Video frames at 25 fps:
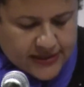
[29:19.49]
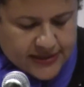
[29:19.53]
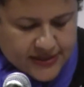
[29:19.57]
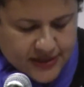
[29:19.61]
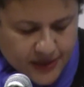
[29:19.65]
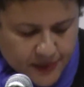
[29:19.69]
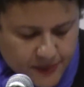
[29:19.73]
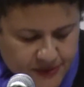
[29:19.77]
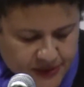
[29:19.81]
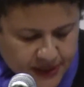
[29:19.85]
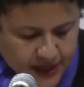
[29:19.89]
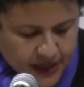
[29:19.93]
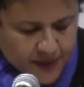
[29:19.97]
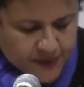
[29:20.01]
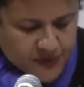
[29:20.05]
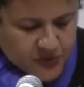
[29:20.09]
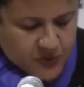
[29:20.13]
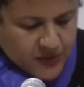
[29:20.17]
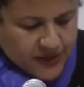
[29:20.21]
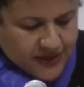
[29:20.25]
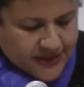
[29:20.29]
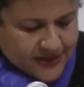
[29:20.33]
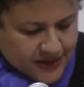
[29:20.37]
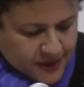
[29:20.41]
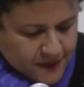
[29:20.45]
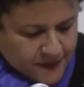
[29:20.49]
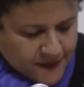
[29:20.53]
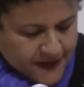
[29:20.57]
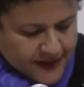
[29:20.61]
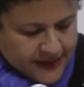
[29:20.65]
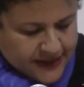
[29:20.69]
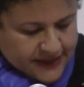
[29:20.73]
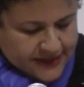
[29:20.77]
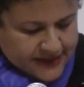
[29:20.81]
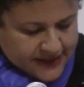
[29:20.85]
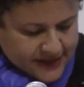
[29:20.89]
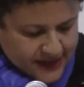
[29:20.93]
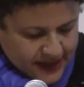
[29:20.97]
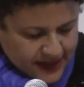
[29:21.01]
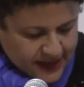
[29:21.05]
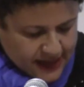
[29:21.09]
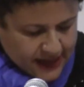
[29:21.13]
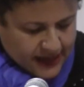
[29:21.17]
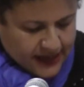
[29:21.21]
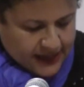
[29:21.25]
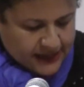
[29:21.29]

sometimes when something is singing,